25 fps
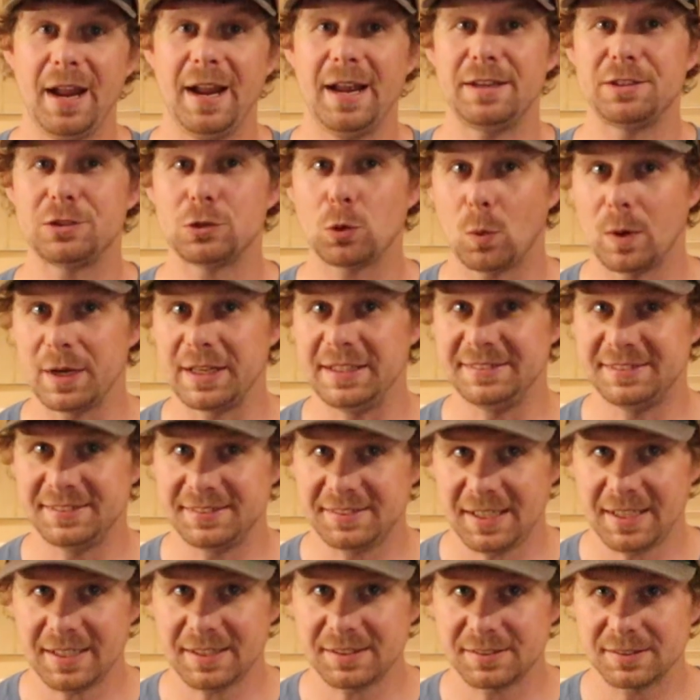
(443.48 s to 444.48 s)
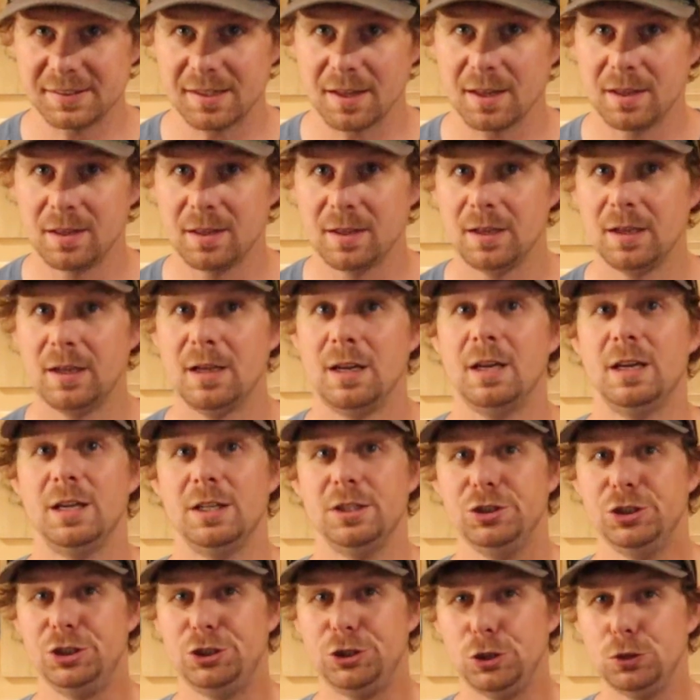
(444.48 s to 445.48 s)
and 26th,
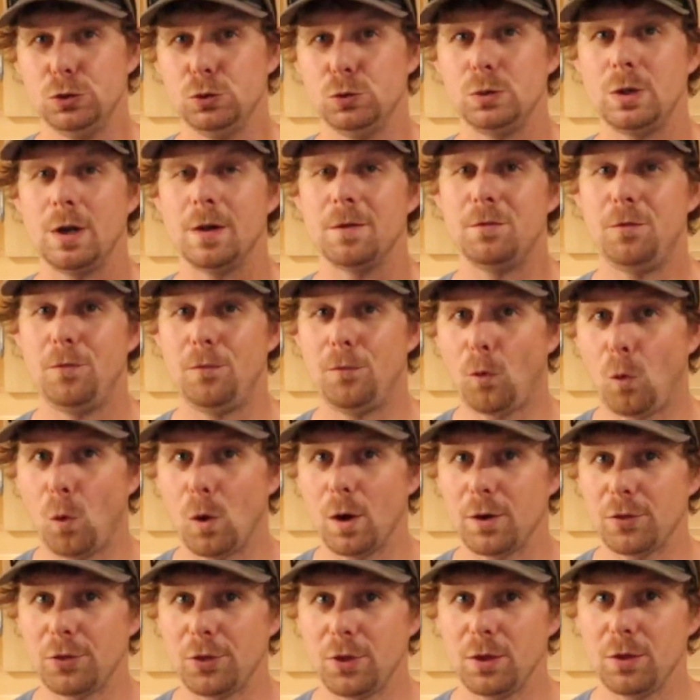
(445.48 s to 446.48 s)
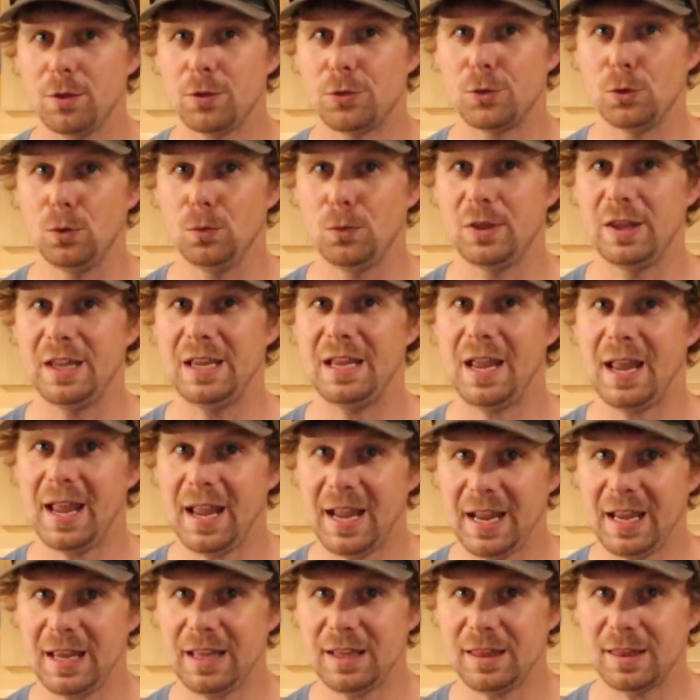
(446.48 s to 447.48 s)
June 4th through the
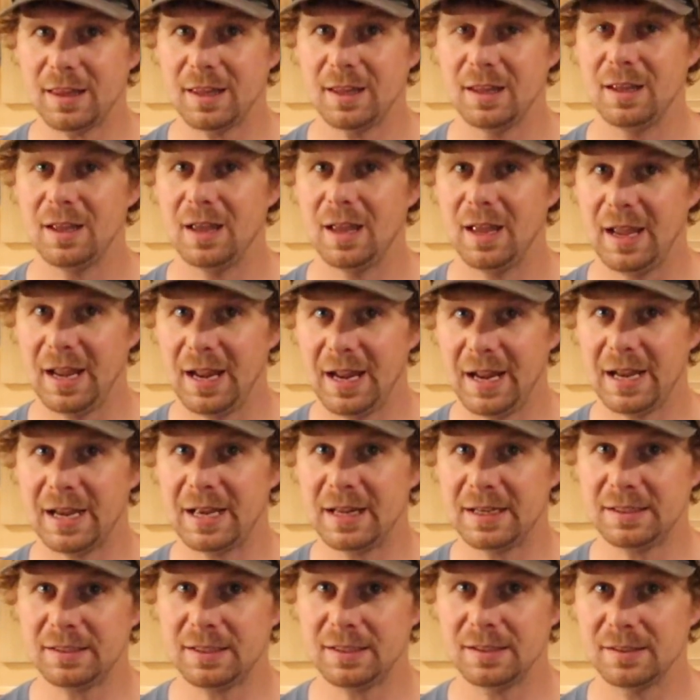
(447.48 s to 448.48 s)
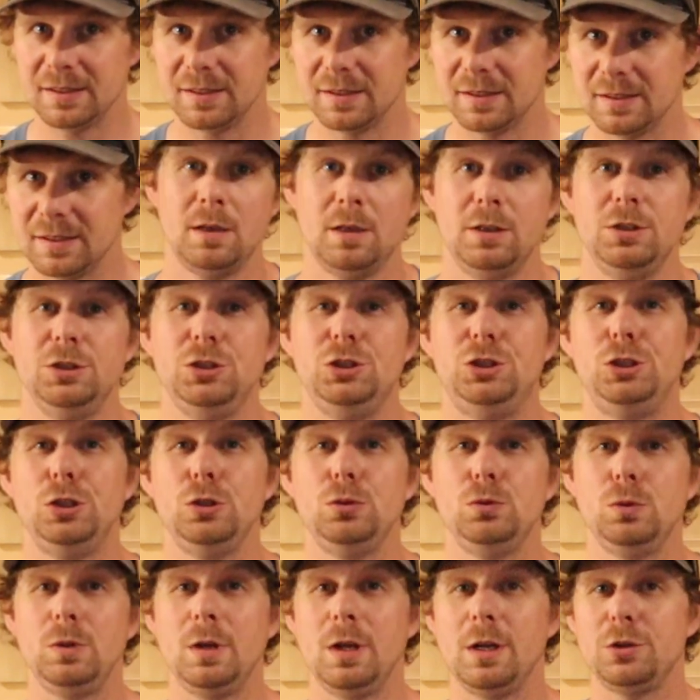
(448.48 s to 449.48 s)
8th, and
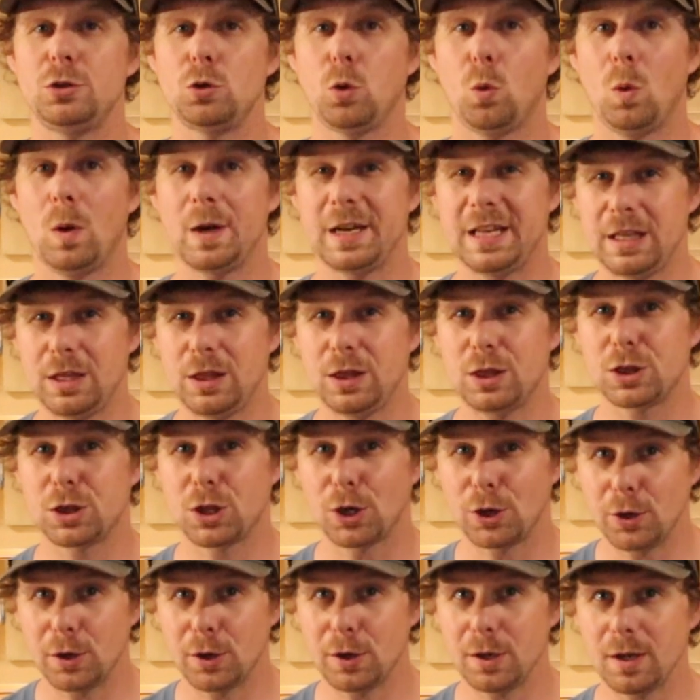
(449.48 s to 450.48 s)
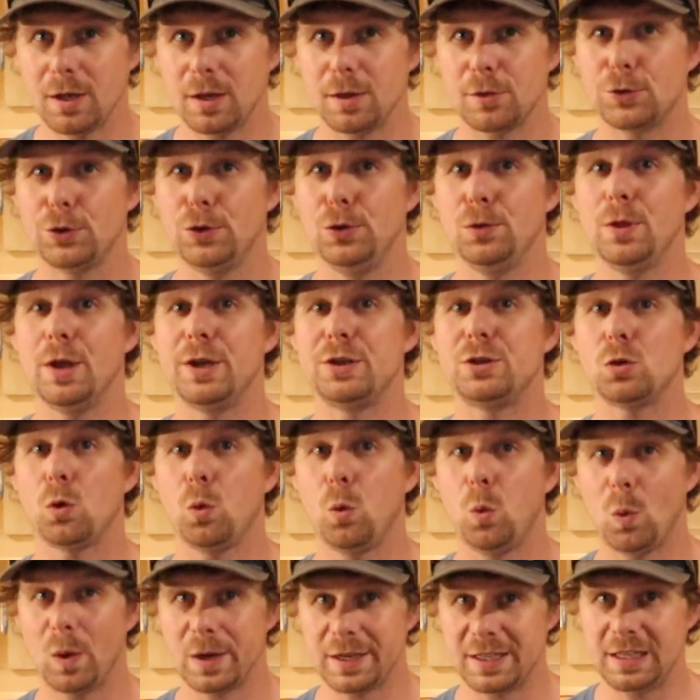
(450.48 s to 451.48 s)
June 23rd through the
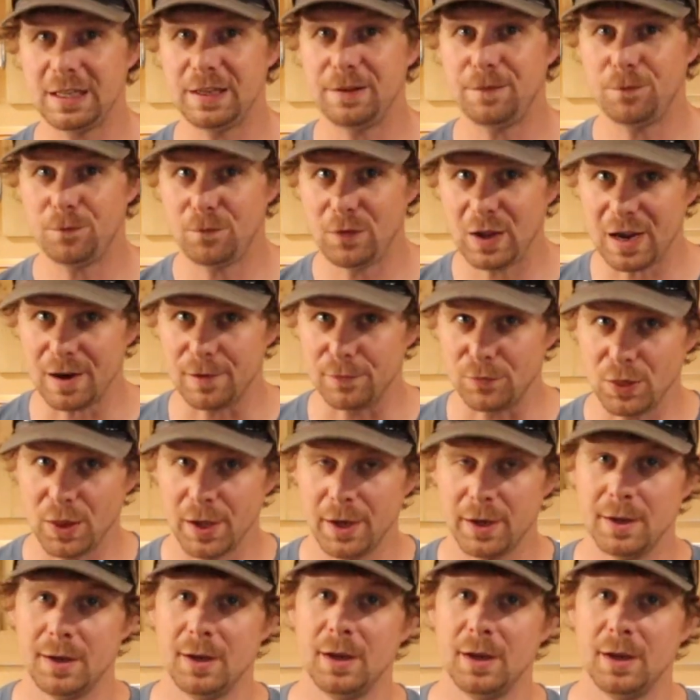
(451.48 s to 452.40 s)
25th.